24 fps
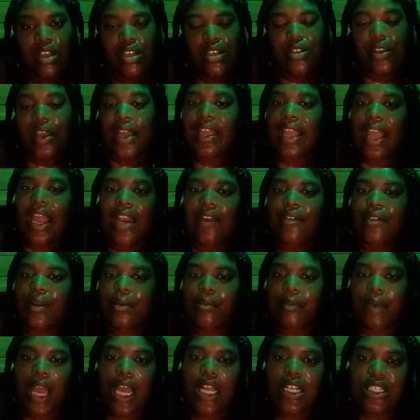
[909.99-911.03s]
So I can't even
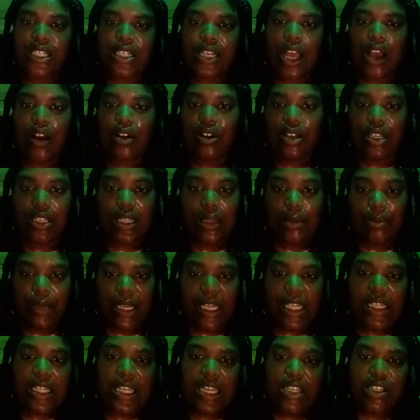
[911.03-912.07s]
imagine how good the
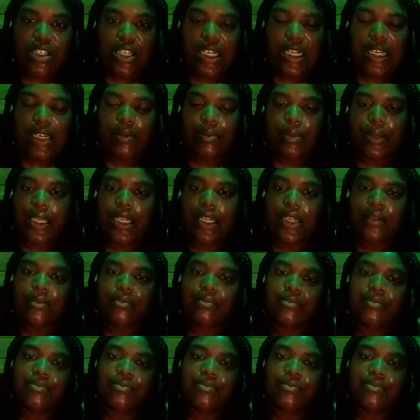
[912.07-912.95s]
big things are going to be.